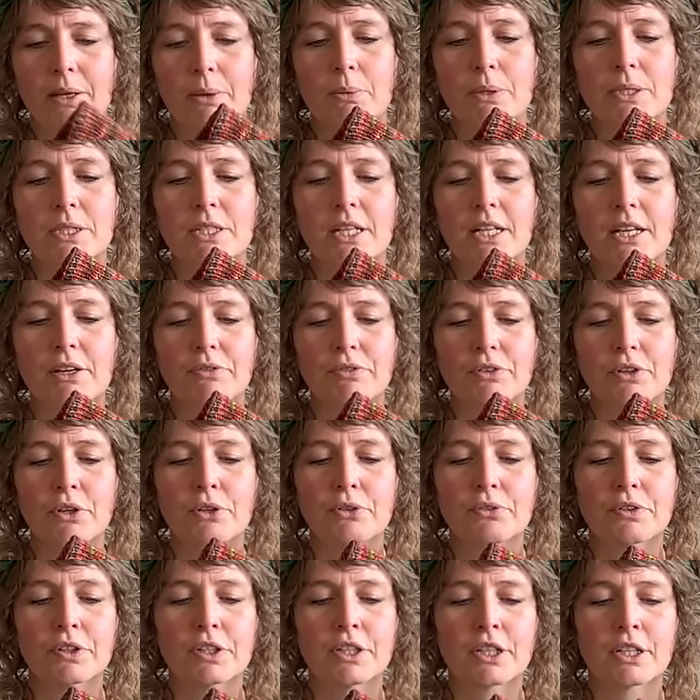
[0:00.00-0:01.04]
the
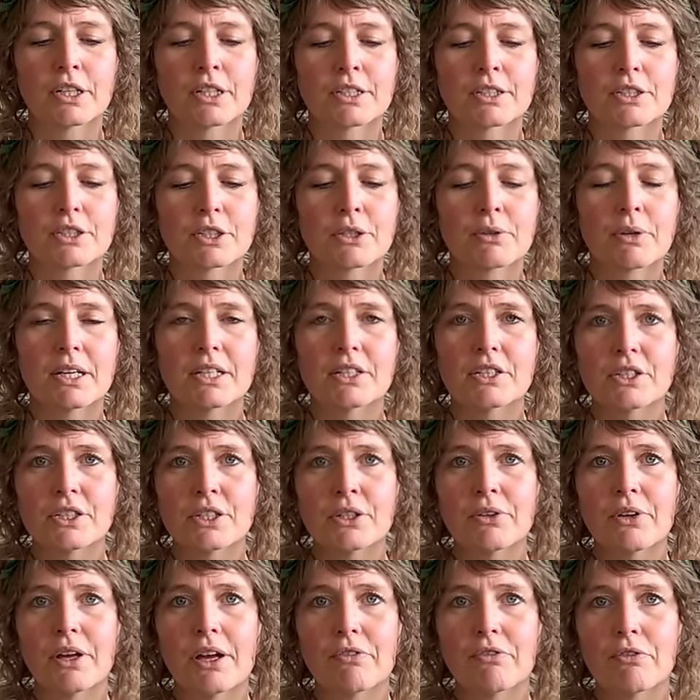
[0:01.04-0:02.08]
leftover yarn. So I
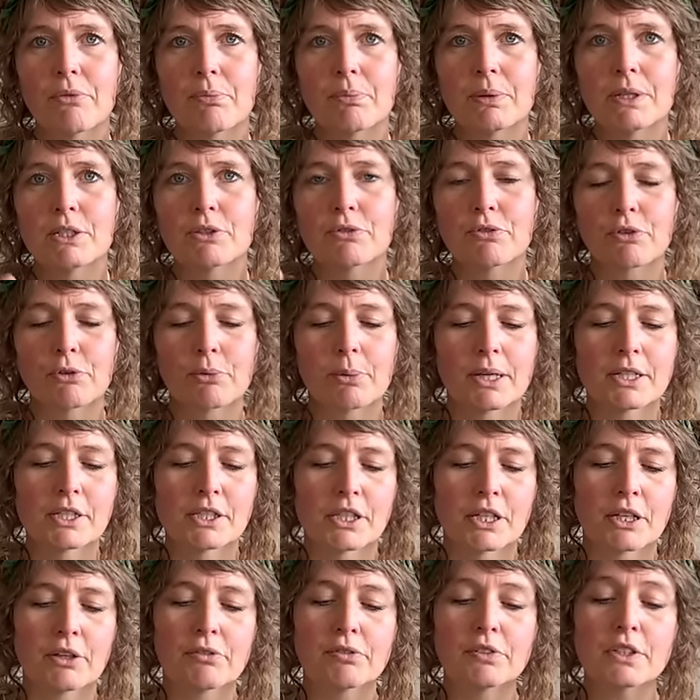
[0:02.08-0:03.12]
still have a piece for
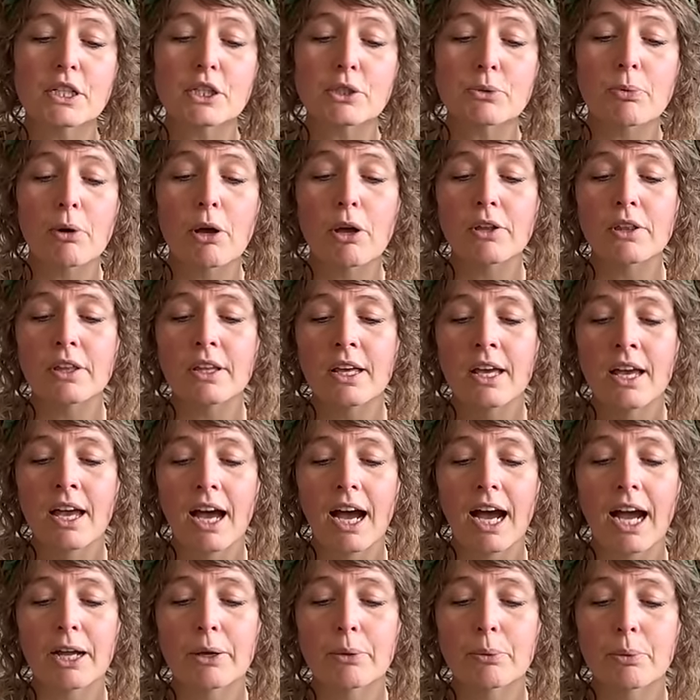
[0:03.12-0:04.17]
myself. This one
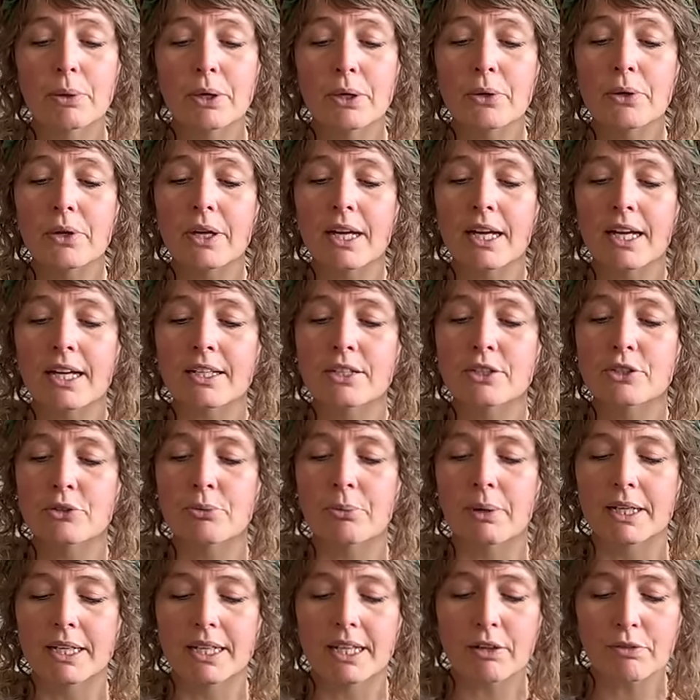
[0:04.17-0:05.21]
I will add to
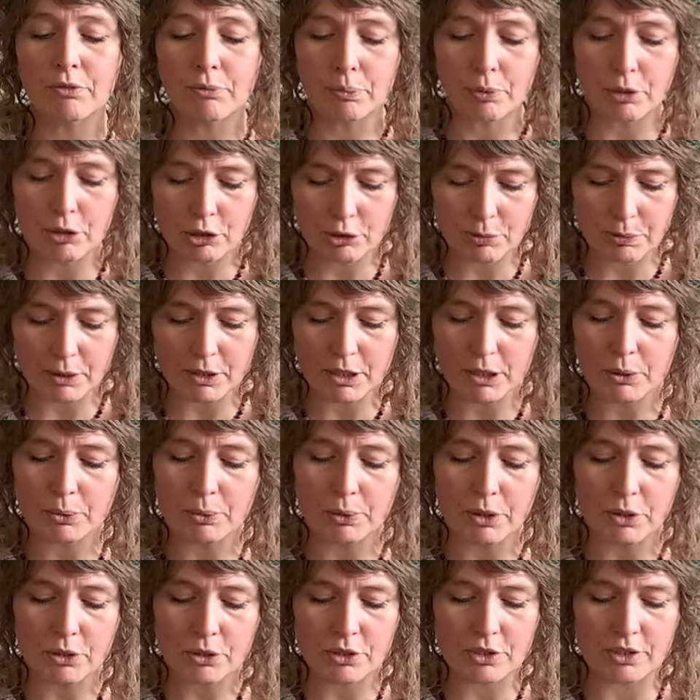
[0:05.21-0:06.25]
my gift box, but it
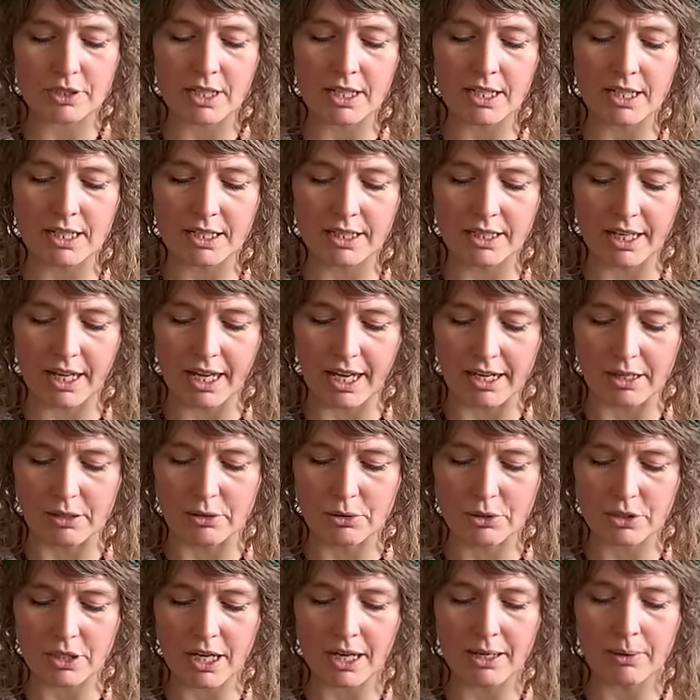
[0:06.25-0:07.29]
will stay in the
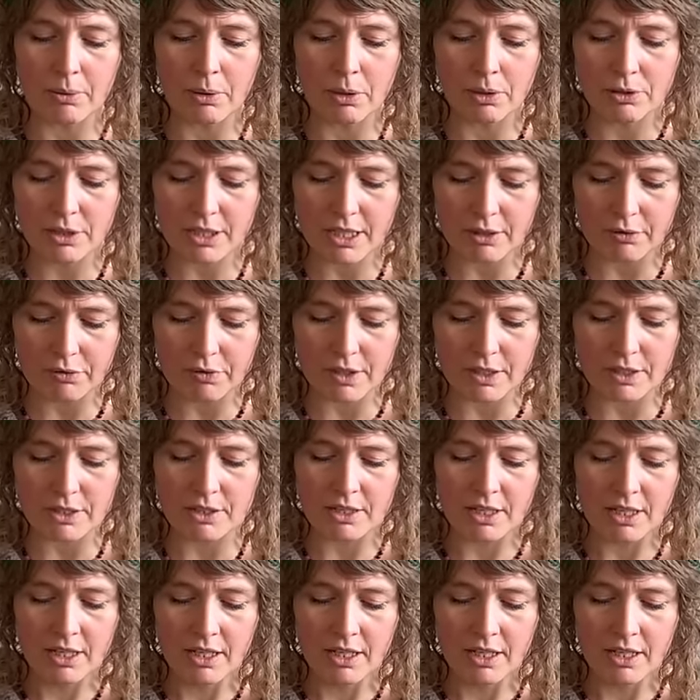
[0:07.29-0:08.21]
house. I won't give it,